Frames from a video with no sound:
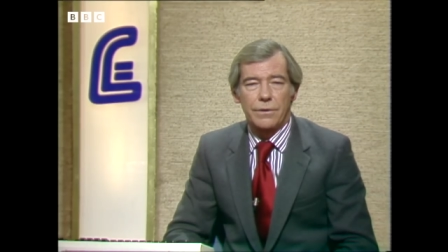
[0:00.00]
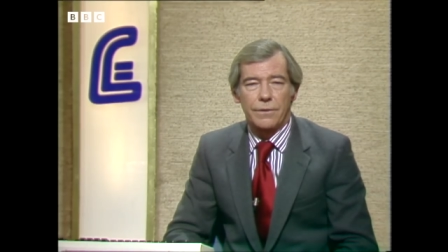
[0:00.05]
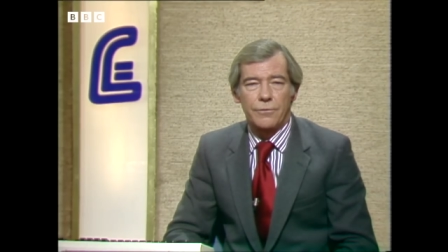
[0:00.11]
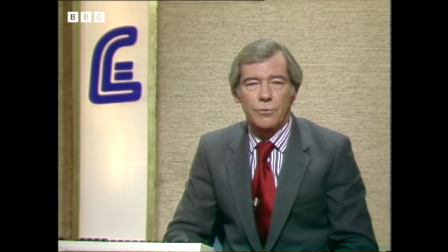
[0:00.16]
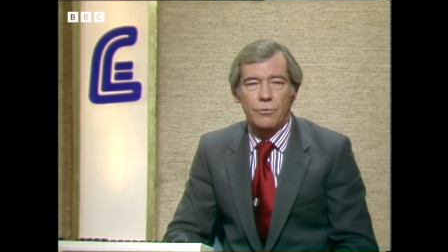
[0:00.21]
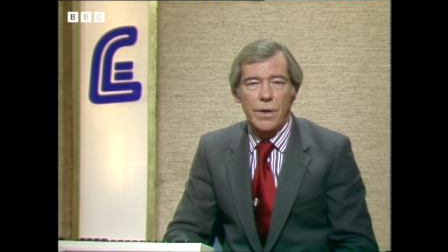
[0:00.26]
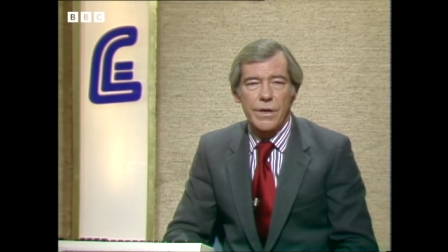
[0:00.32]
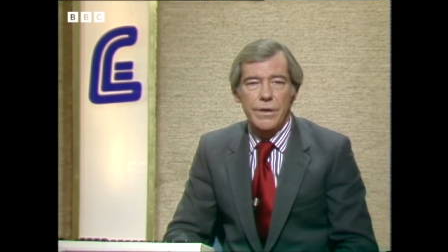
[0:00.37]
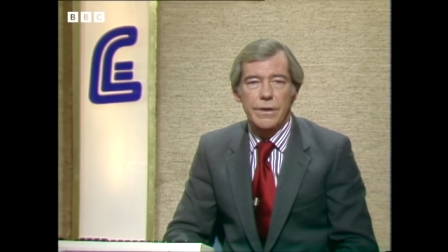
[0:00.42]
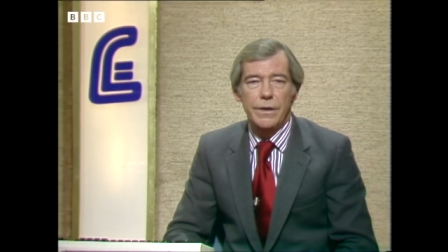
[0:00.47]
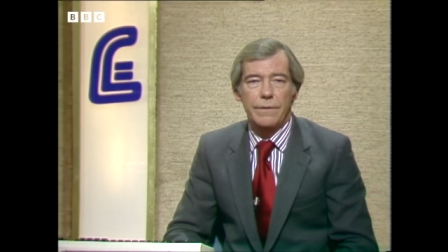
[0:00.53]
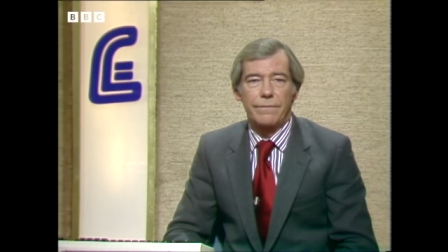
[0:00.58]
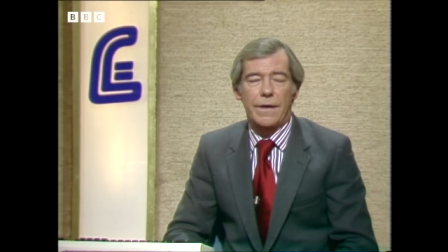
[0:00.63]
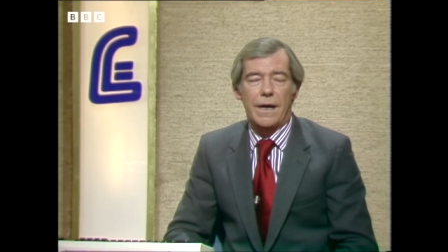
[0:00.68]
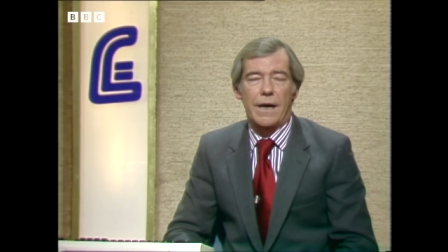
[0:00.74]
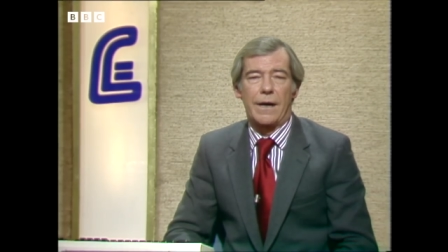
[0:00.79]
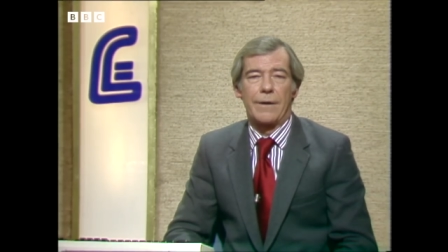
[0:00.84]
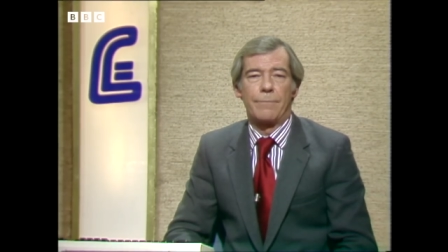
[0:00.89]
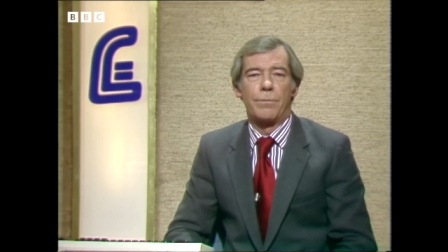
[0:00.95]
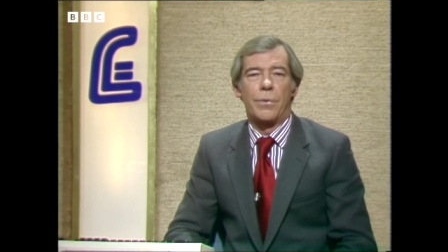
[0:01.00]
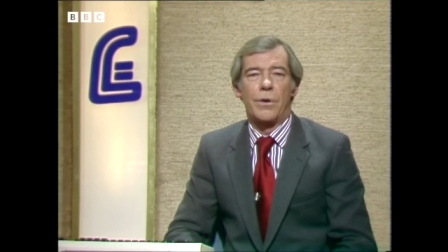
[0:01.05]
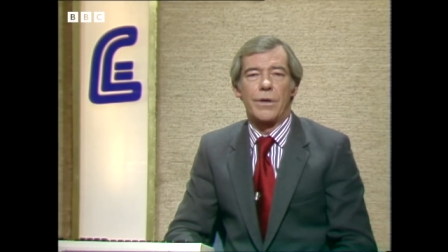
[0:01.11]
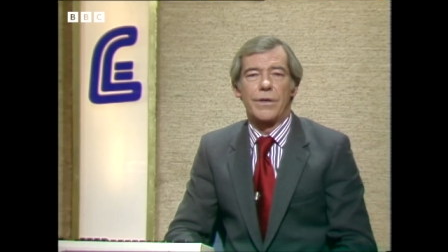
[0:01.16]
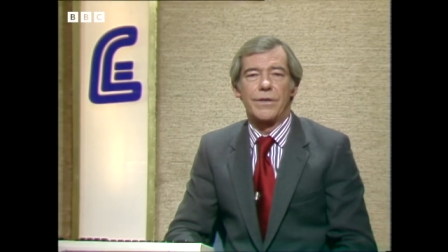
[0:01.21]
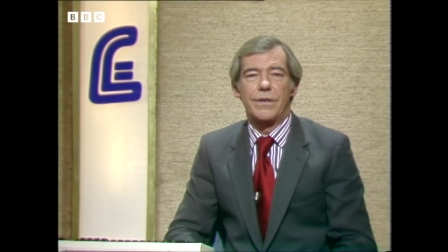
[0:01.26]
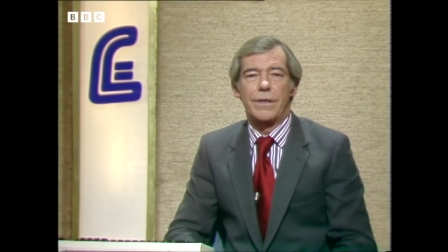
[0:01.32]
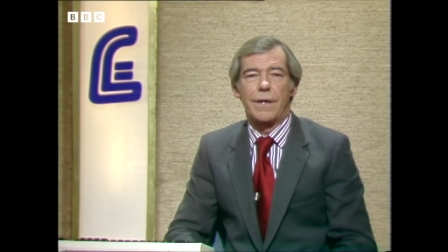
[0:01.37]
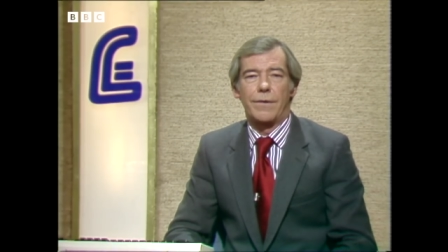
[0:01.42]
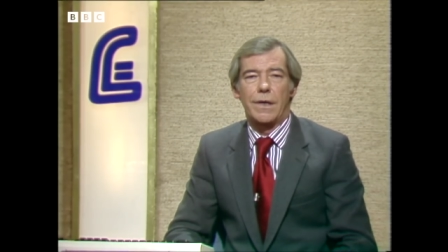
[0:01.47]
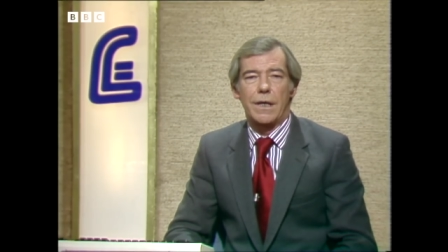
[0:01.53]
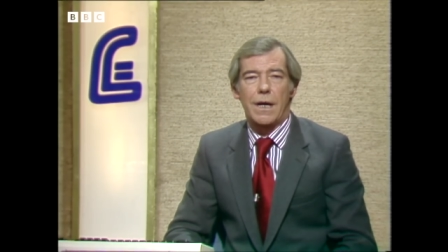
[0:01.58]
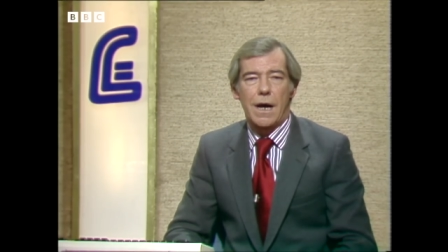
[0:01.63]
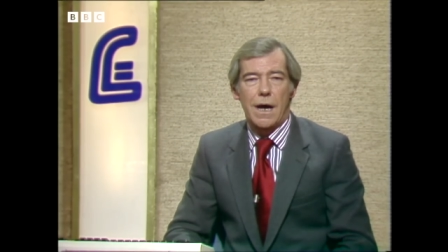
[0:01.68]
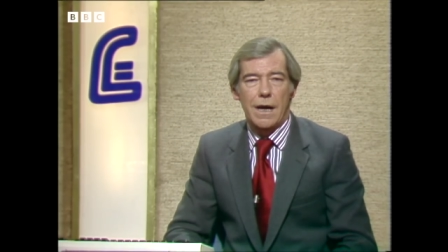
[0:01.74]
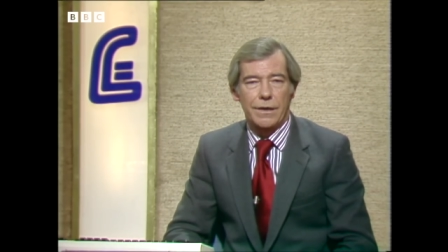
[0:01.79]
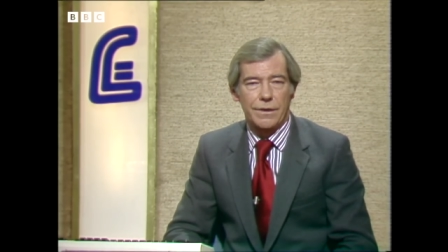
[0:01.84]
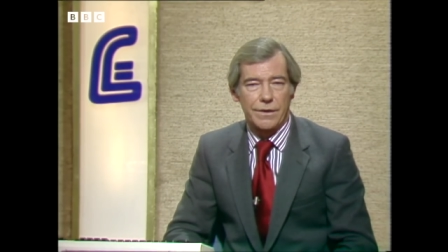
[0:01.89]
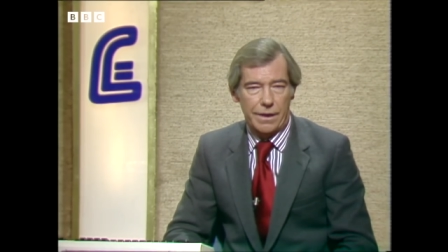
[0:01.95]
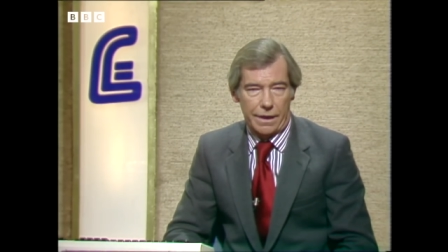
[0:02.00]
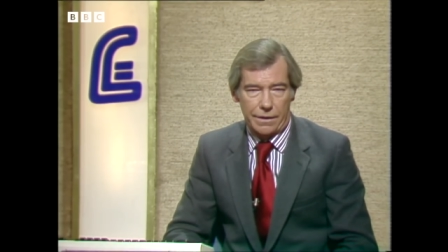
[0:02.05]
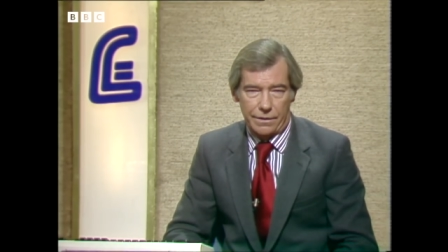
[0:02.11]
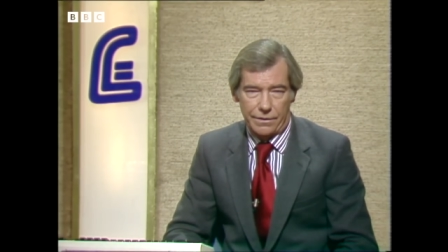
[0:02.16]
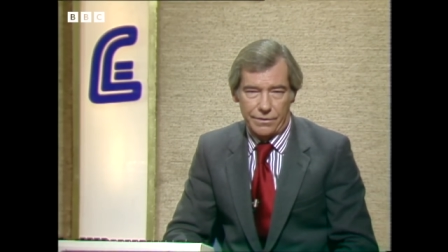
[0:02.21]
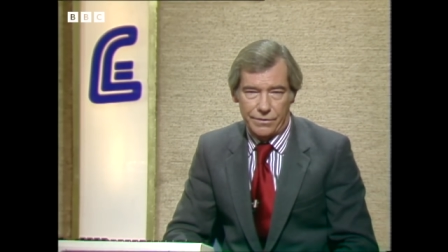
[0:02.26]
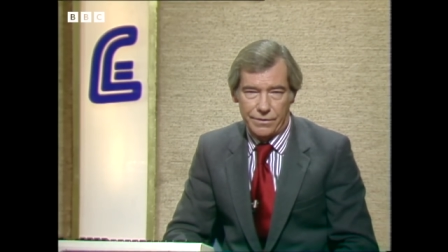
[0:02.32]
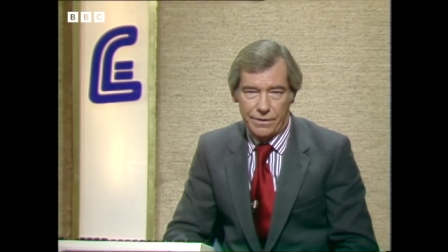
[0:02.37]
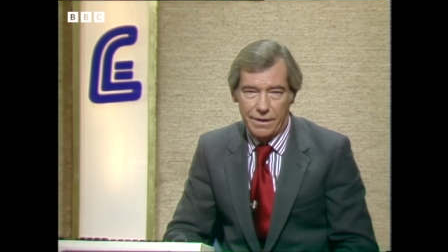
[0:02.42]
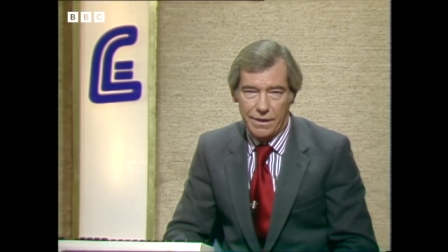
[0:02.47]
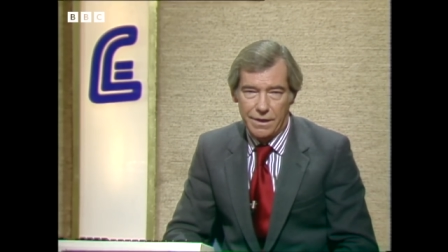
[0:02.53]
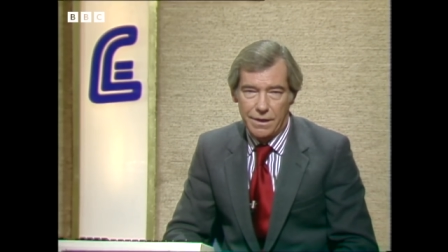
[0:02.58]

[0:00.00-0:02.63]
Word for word: of 25.79 seconds.